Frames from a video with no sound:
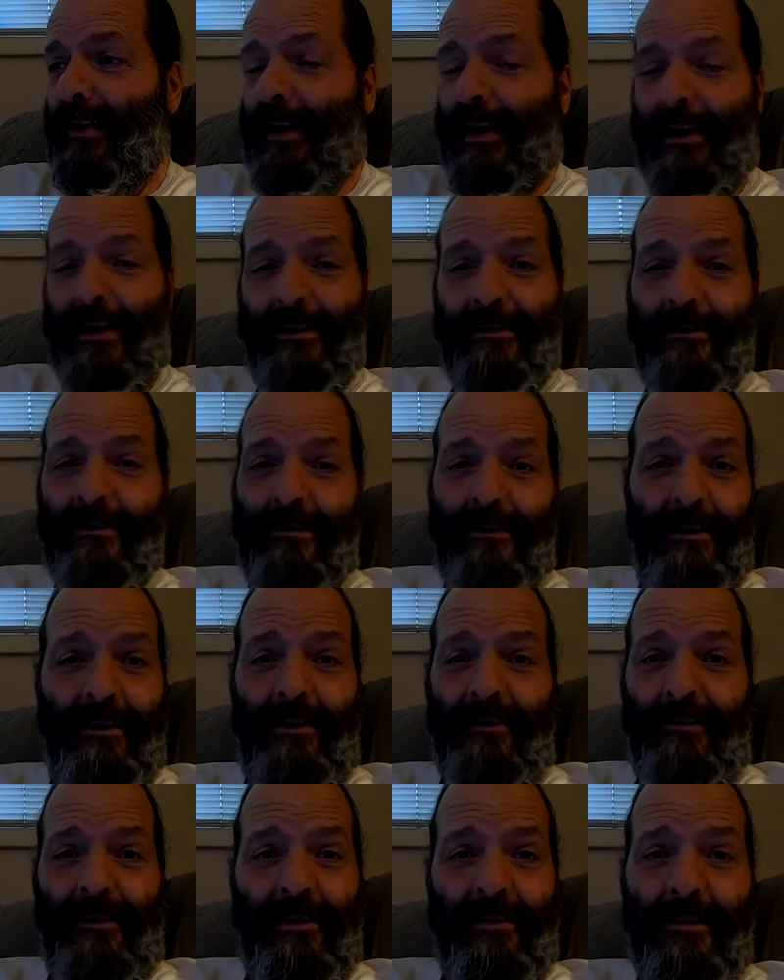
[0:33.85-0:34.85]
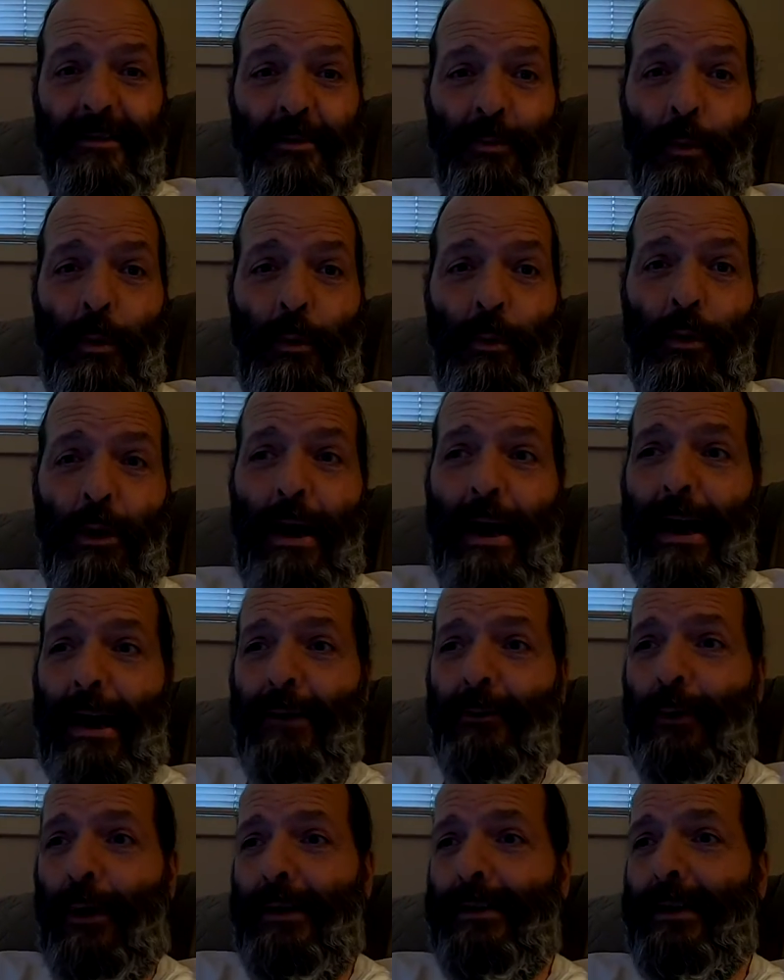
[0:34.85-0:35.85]
And this is where we're
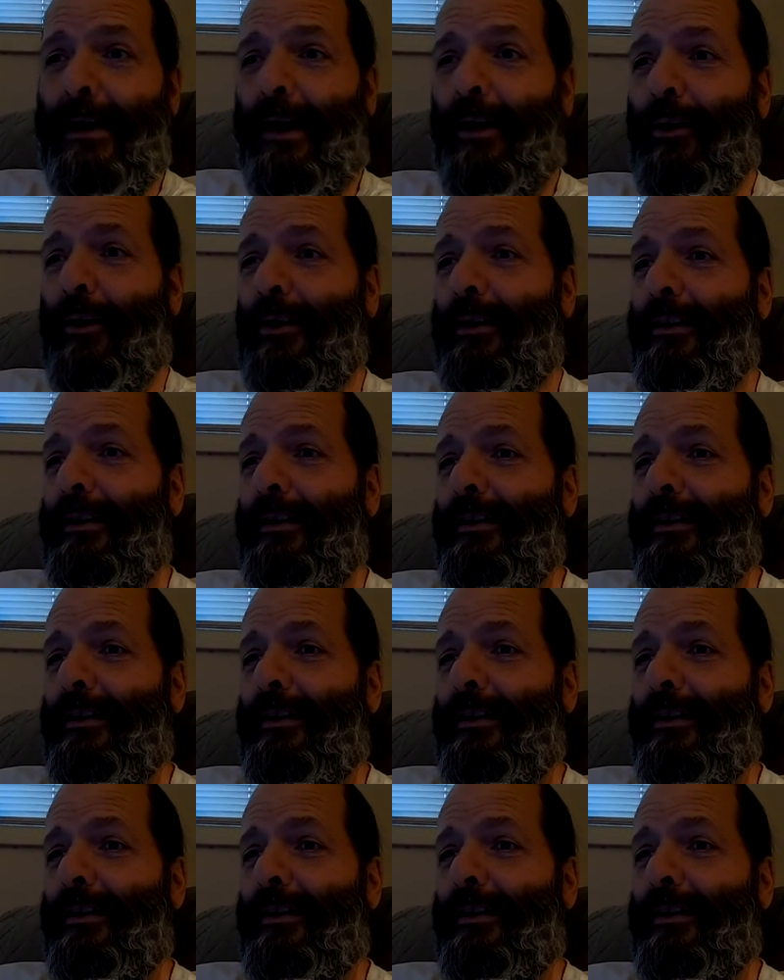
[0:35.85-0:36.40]
at right now.